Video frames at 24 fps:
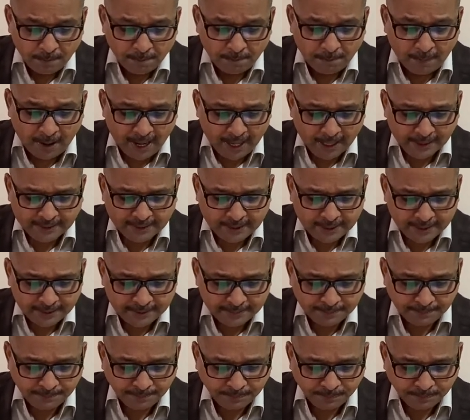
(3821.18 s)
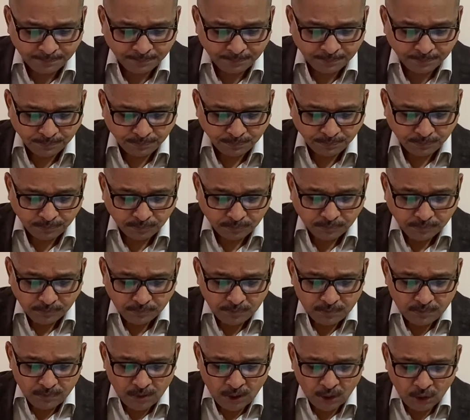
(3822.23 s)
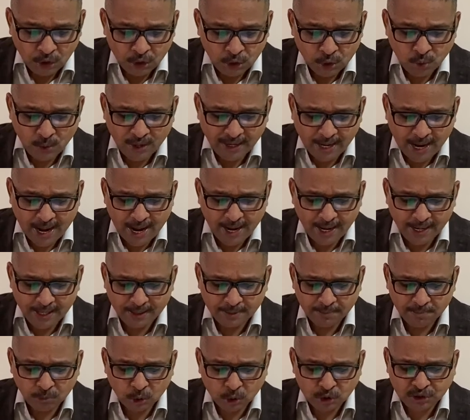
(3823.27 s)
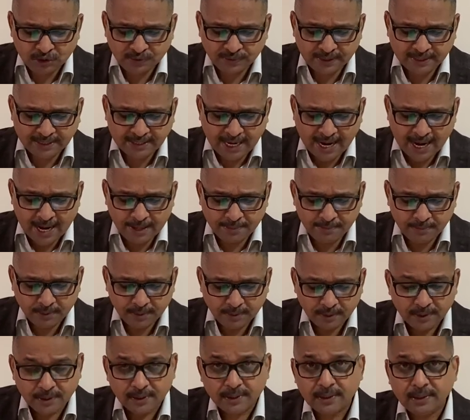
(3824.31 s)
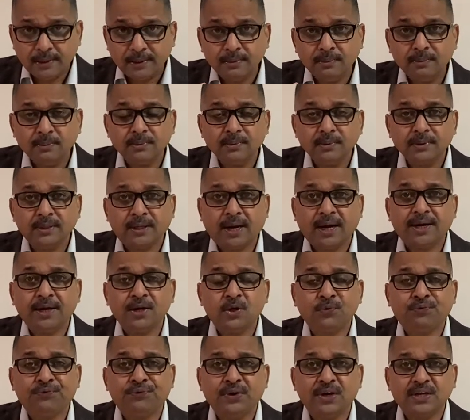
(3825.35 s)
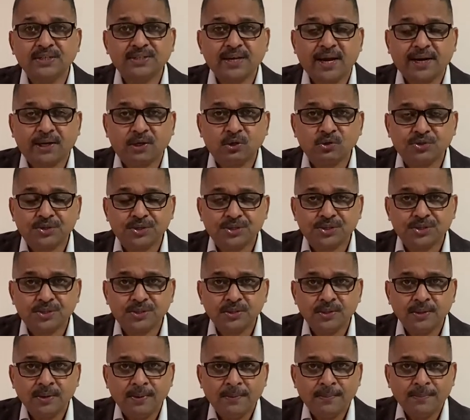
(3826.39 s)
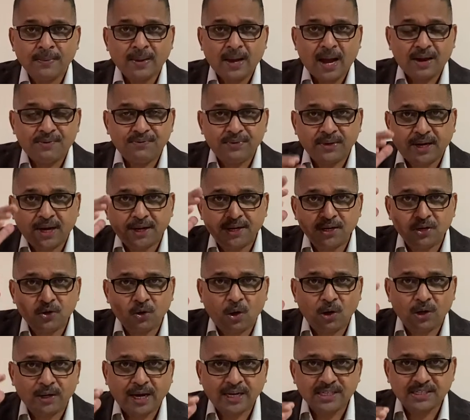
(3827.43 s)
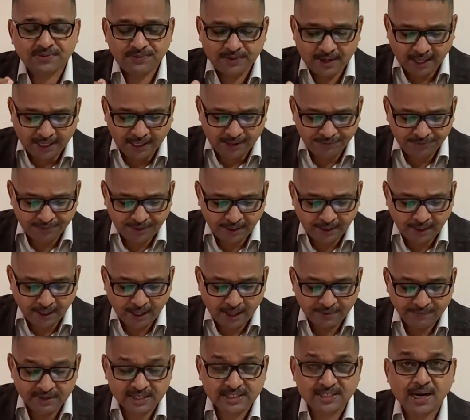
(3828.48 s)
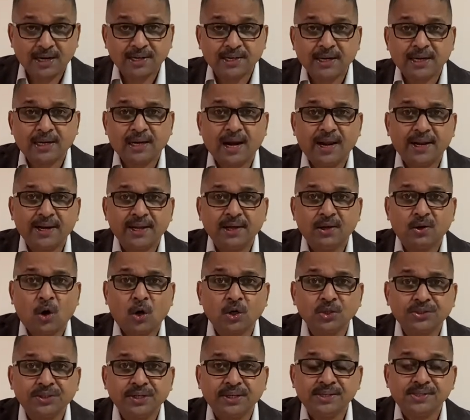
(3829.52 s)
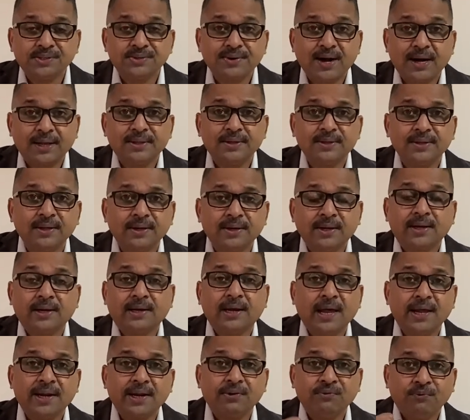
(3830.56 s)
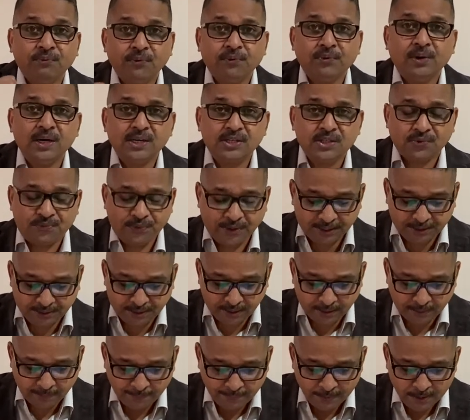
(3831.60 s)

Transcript: But you and I, most of the time, get into fear psychosis and we get into all kinds of negative thinking and we start declaring wrong things rather than declaring words of victory.